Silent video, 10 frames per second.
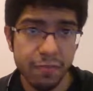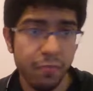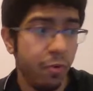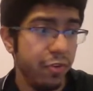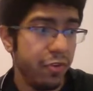
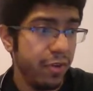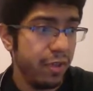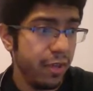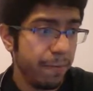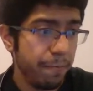
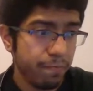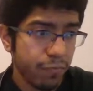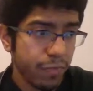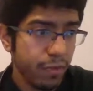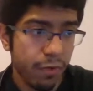unfortunately,
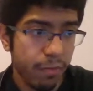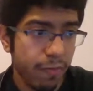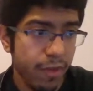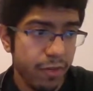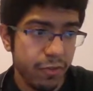from a
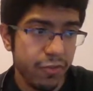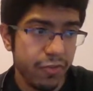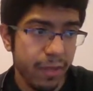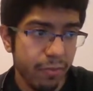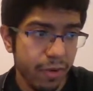visual
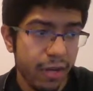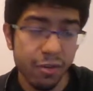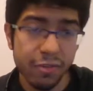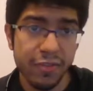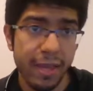standpoint and
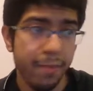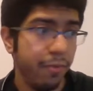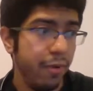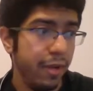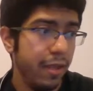art
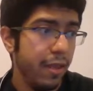standpoint.